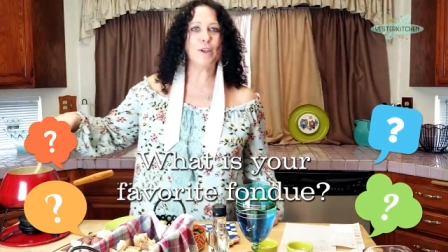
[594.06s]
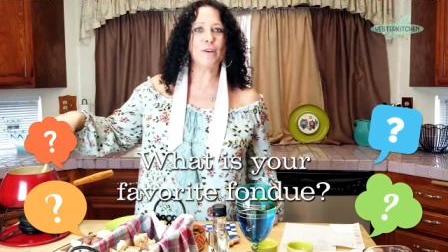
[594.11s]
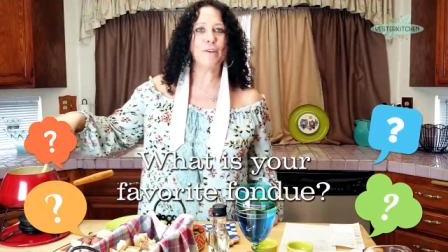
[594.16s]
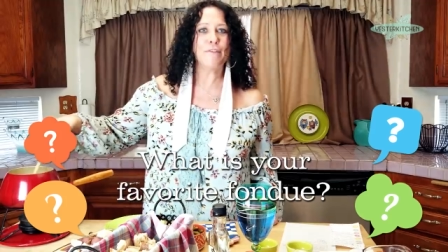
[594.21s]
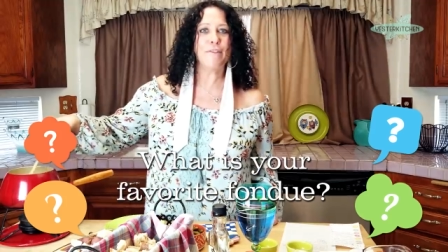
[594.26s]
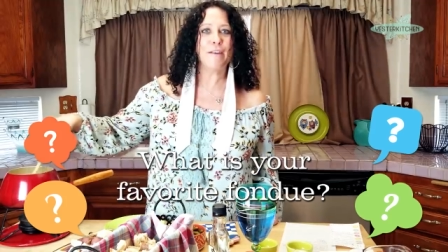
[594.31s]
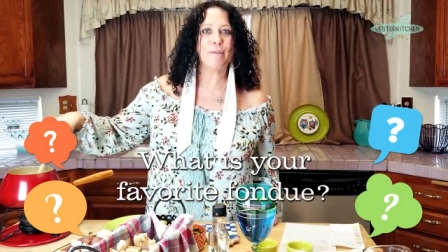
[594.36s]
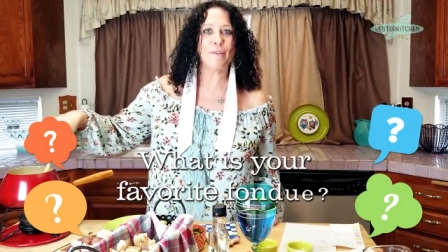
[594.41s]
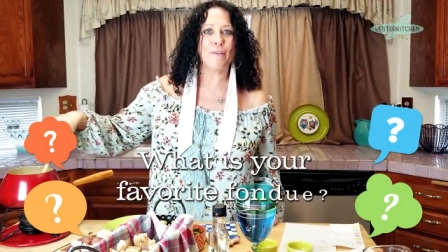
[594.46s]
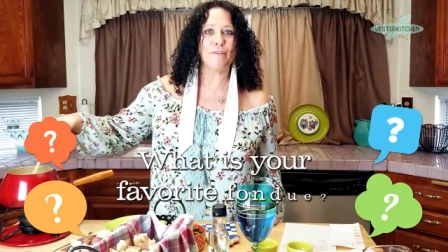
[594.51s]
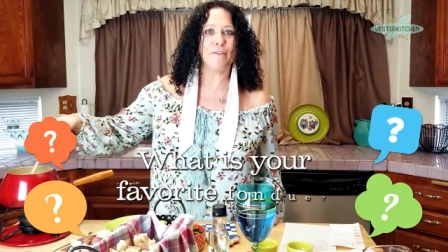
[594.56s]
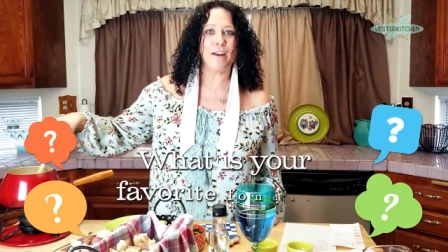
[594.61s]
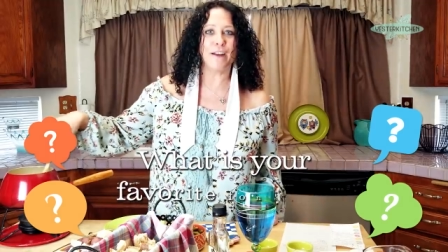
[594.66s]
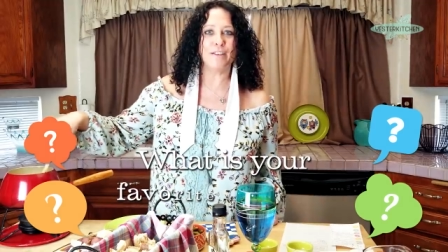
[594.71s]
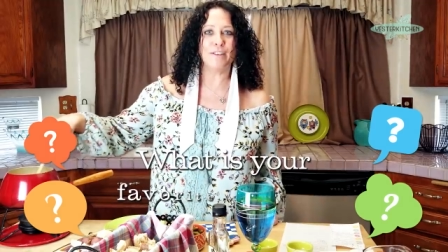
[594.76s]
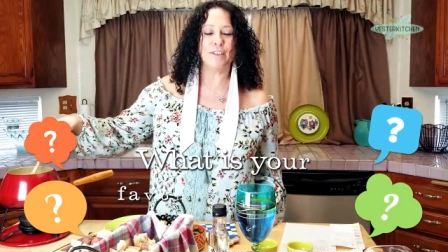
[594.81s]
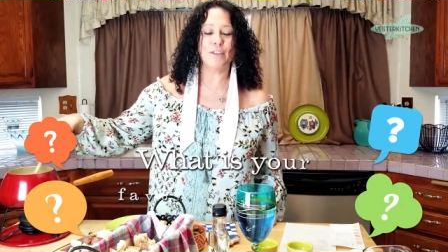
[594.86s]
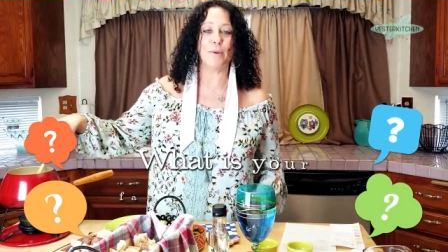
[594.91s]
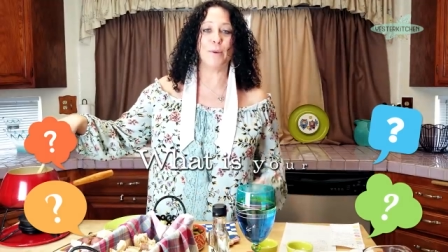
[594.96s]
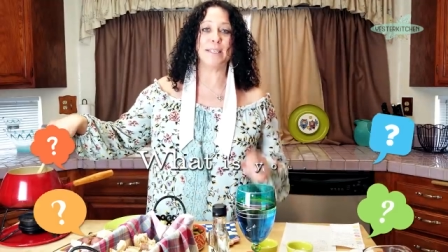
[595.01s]
what your favorite
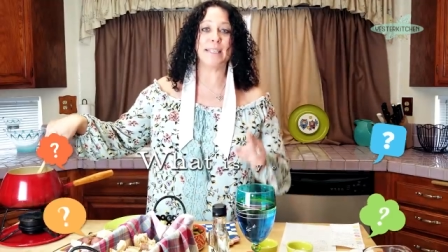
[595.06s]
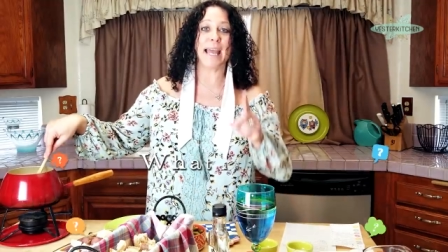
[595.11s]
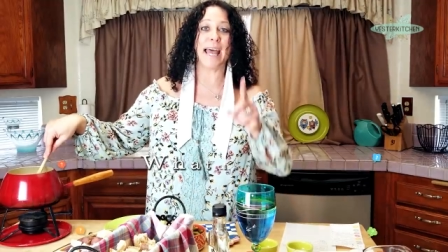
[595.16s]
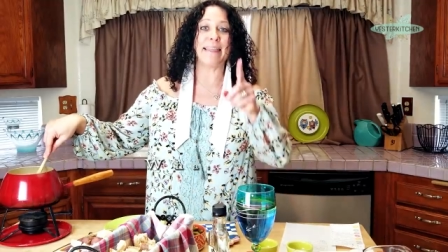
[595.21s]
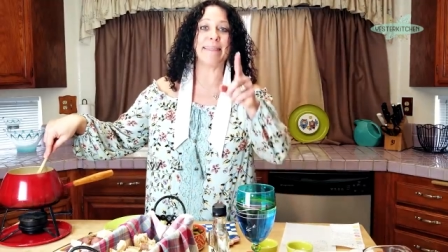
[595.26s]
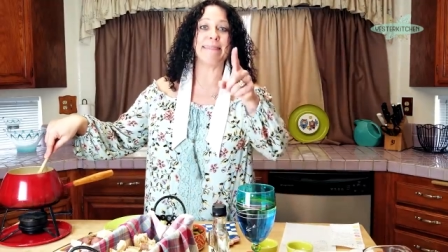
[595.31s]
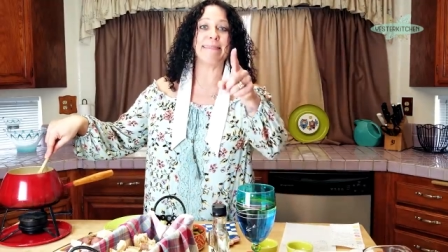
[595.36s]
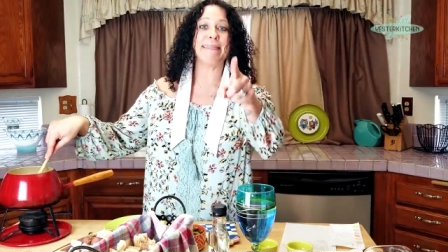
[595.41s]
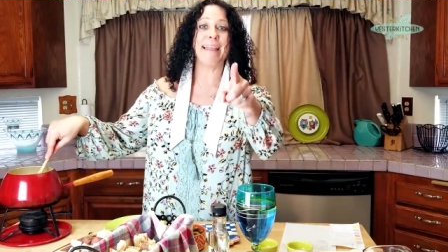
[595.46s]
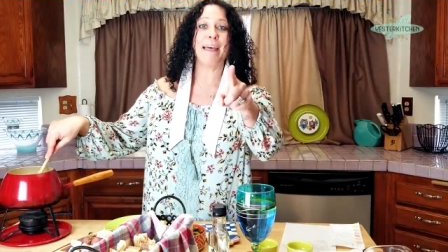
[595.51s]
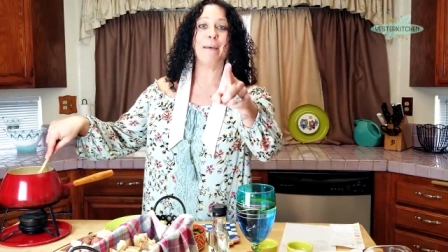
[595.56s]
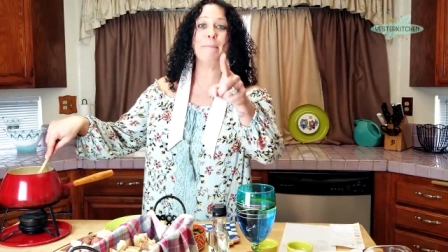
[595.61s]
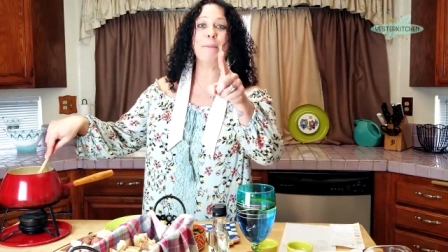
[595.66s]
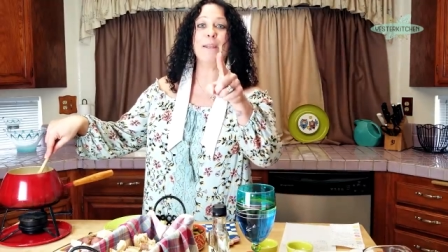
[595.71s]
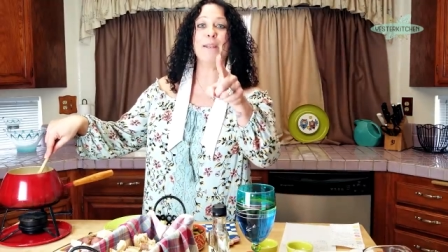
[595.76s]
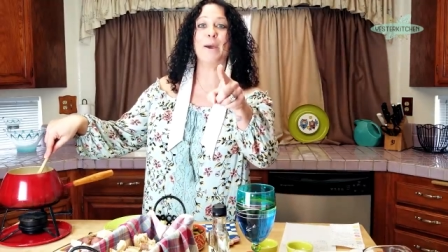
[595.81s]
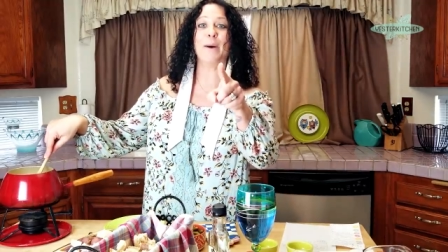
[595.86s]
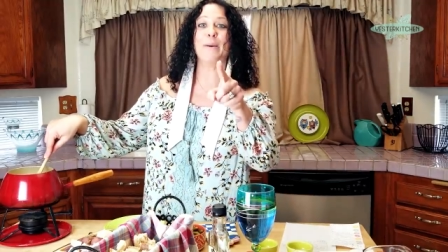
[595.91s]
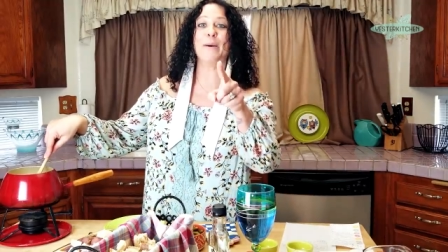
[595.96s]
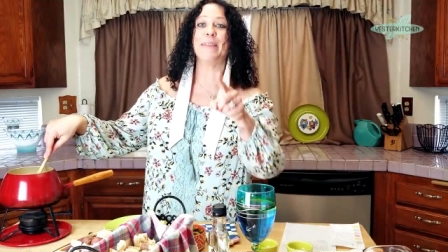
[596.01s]
fondue is, and let
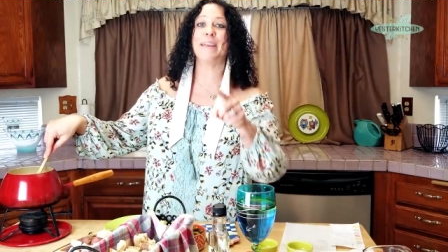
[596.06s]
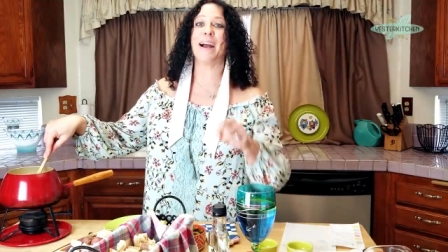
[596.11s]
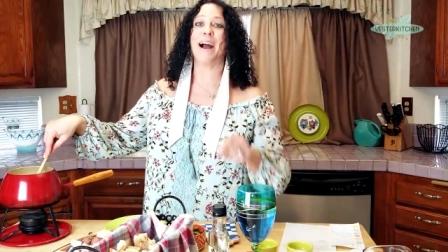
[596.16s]
me know in